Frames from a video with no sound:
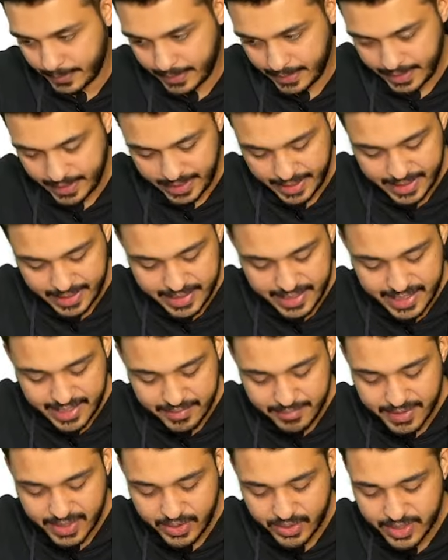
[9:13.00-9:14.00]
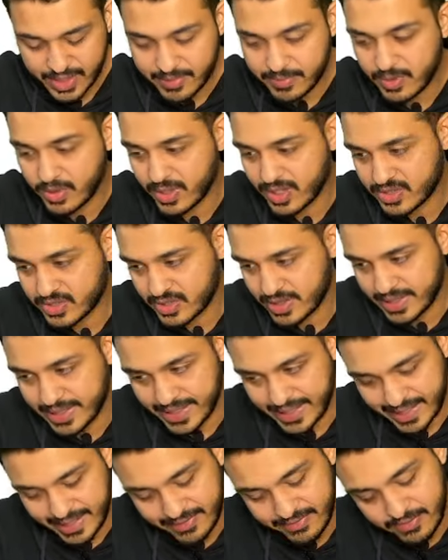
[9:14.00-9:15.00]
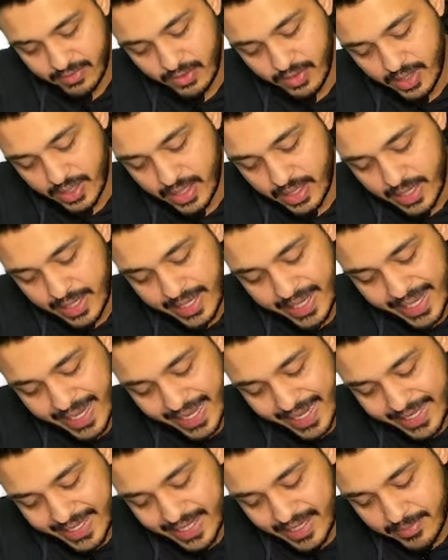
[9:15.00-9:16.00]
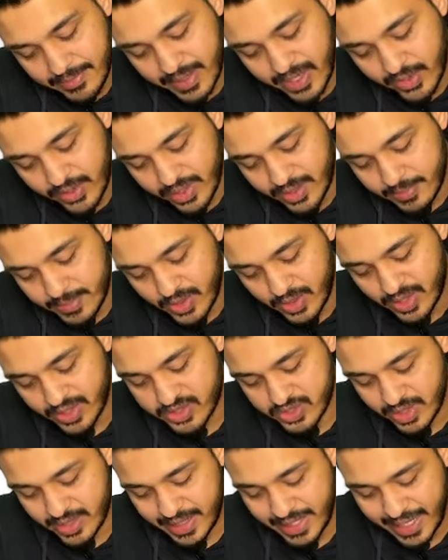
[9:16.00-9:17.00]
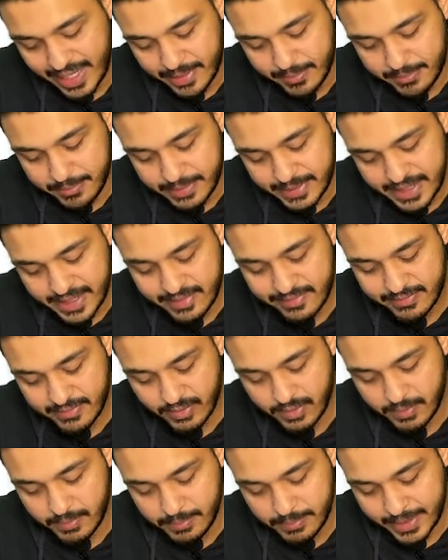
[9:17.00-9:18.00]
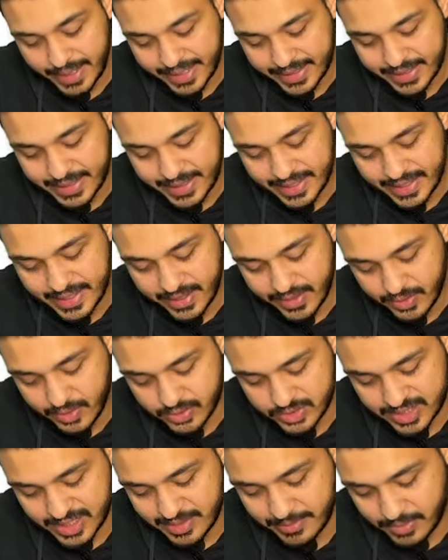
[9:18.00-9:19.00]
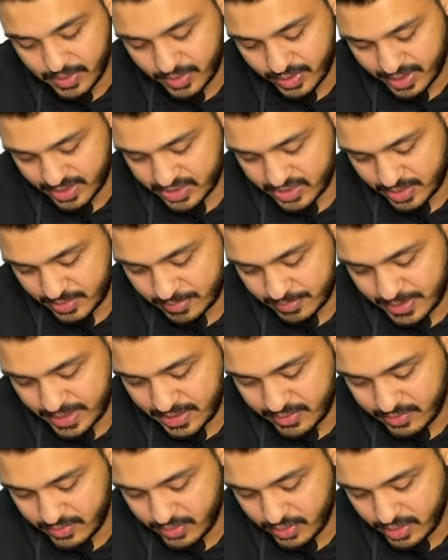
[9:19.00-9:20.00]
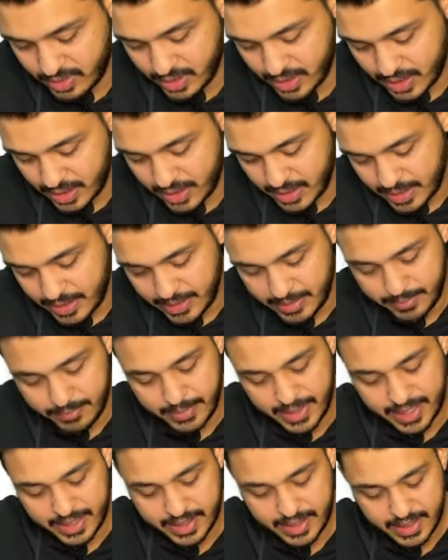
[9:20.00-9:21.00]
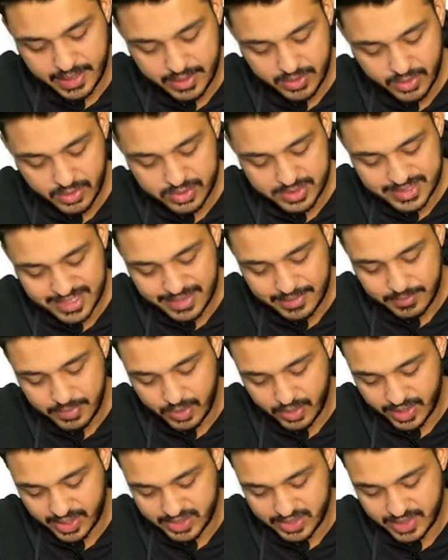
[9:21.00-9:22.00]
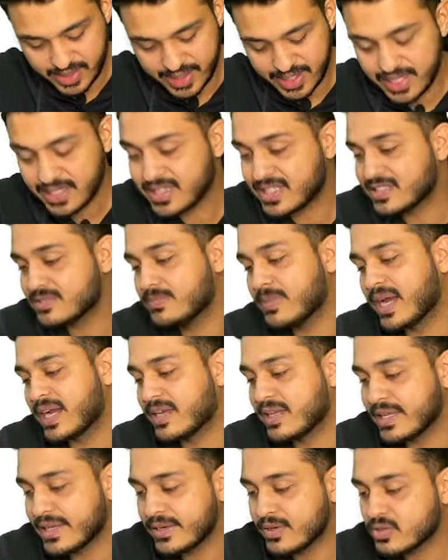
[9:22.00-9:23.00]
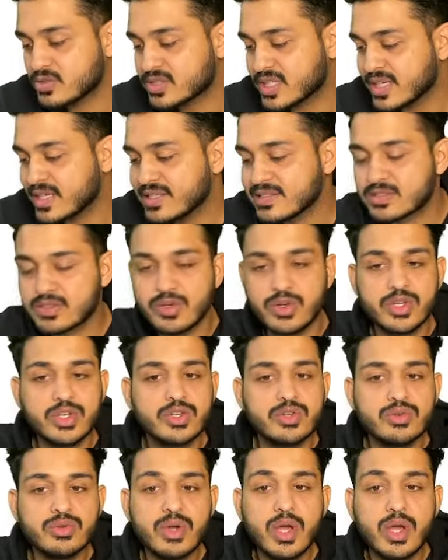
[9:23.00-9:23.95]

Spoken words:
antibiotic production. A4, antibiotic production, and B for bacteriocin production. B for bacteriocin production, right? This bacteriocin is going to